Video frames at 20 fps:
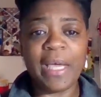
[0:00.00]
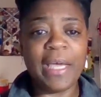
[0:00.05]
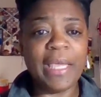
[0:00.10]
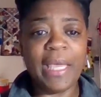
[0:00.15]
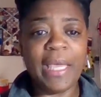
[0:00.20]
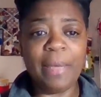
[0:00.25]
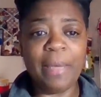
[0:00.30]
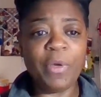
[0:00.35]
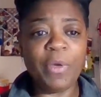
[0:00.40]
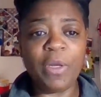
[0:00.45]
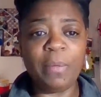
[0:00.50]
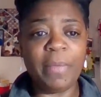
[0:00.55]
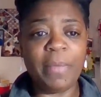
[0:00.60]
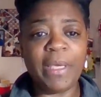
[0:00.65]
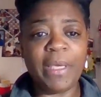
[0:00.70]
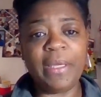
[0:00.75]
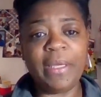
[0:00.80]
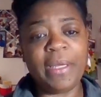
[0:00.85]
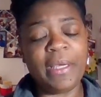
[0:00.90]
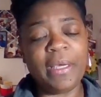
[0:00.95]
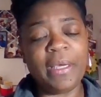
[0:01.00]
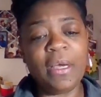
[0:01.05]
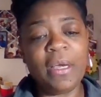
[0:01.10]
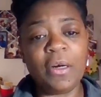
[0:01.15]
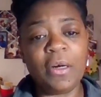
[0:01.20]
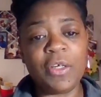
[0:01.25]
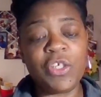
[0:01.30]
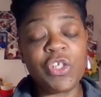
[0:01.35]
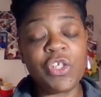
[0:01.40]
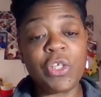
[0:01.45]
I am going to make an
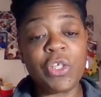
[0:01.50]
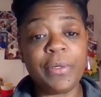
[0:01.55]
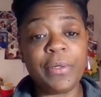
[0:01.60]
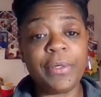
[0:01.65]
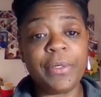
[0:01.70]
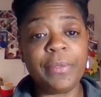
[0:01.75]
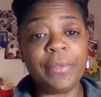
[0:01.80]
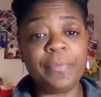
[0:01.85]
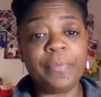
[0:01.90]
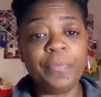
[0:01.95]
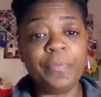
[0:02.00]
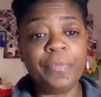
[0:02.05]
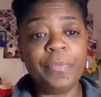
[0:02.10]
Ankara skirt.